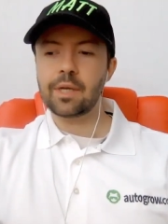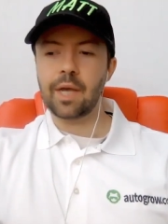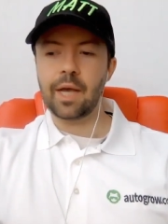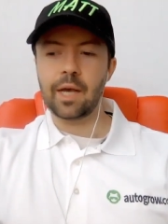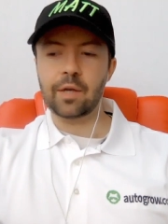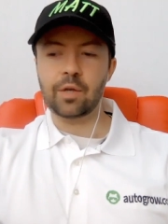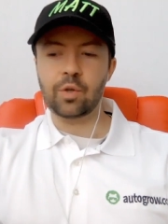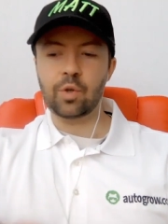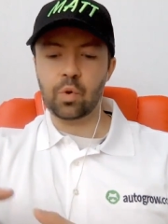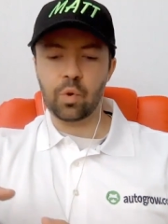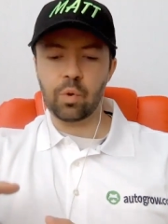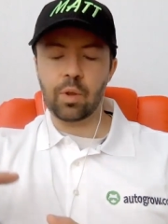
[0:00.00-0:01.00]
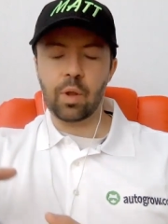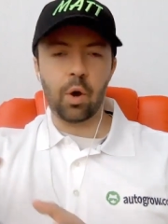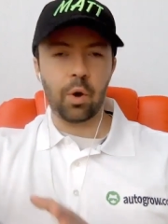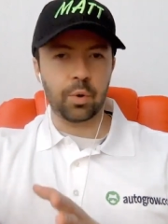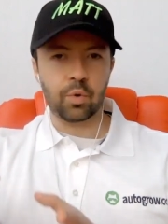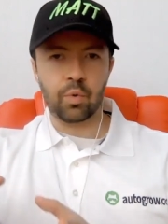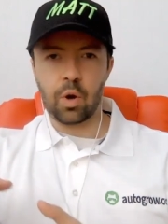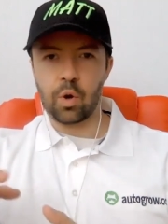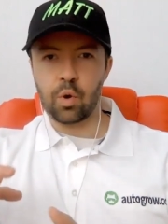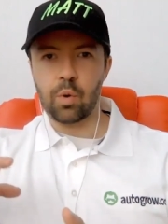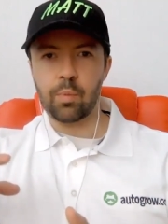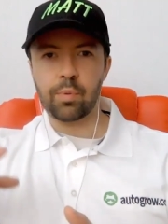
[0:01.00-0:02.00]
Uh, Google
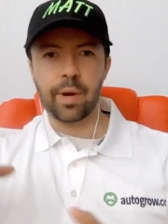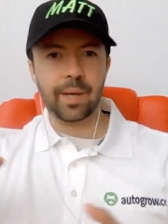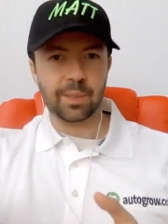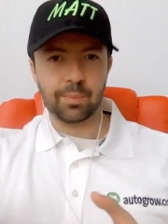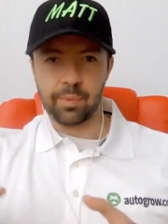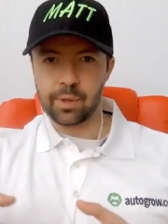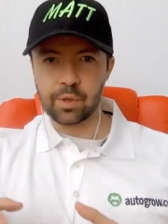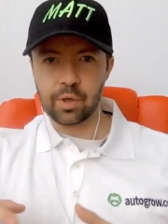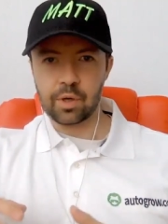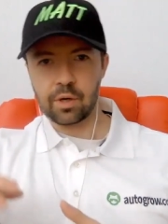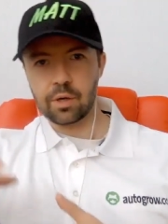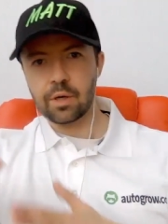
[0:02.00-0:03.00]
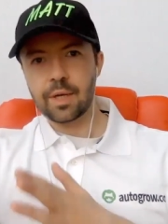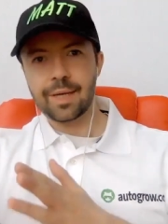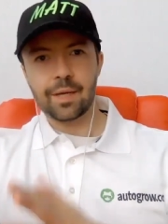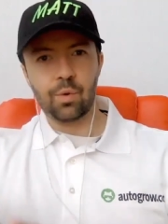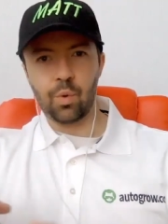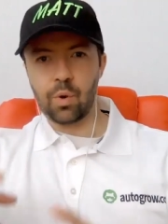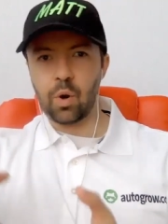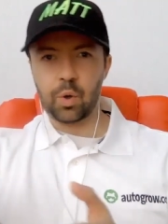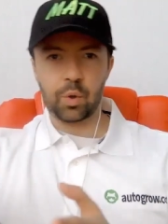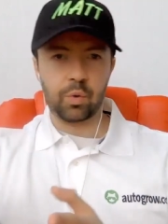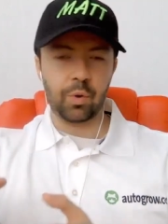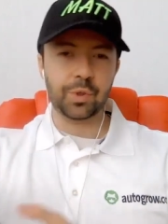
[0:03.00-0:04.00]
autogrow product splinter or
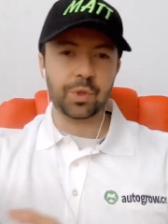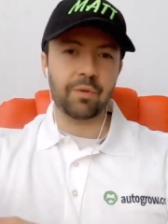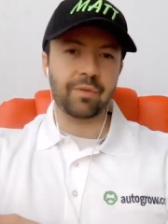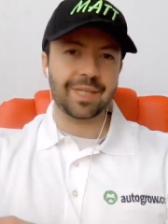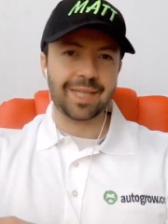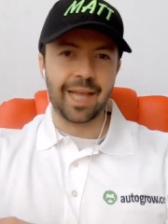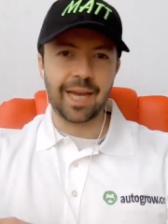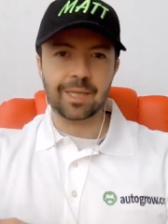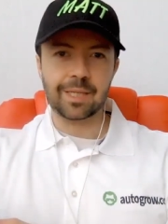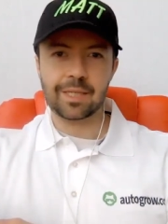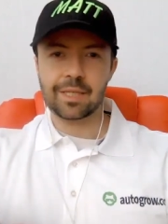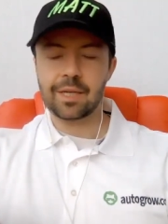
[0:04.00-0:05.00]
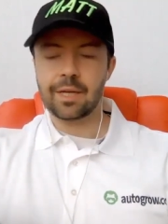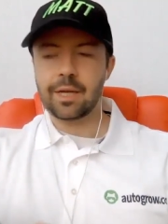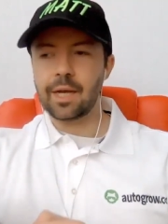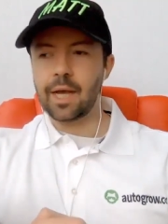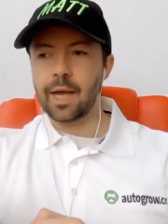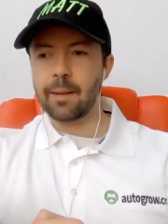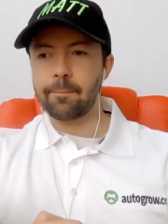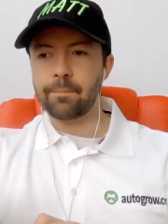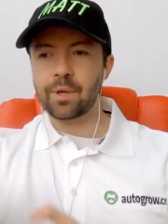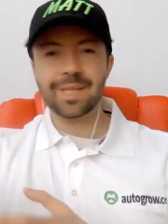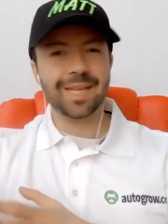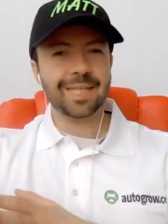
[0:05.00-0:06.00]
autogrow service slice, um,
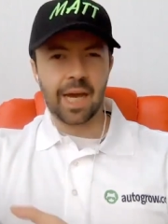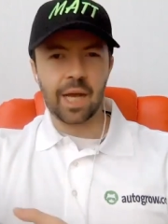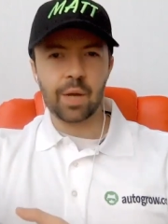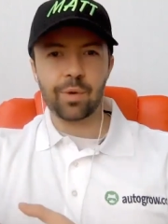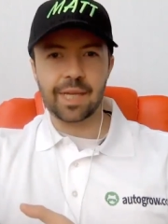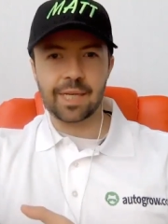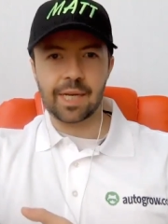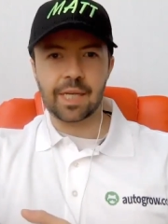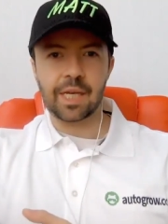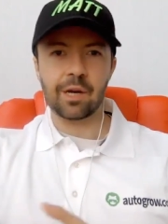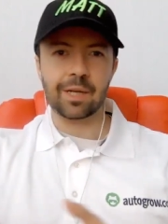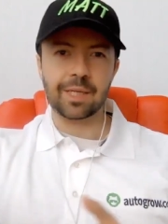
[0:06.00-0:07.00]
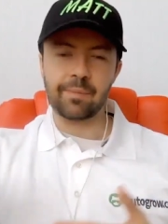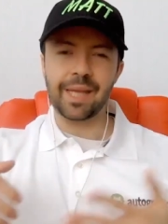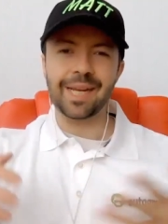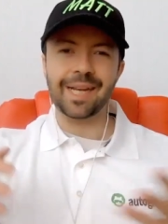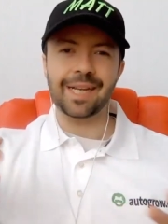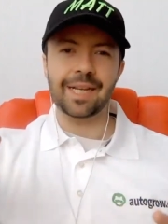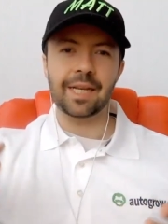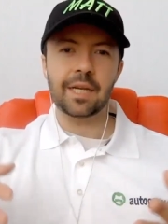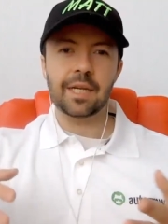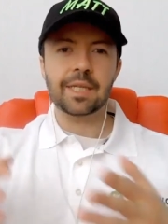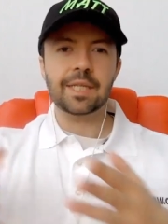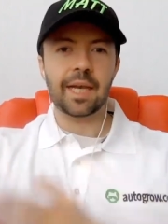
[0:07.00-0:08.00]
because that's kind of what they did here, except they didn't
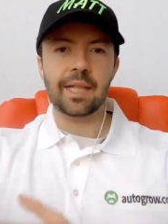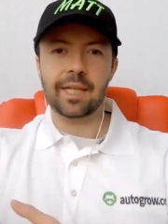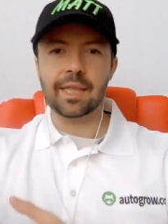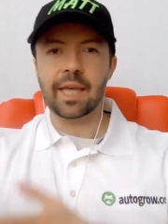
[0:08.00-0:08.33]
sell it.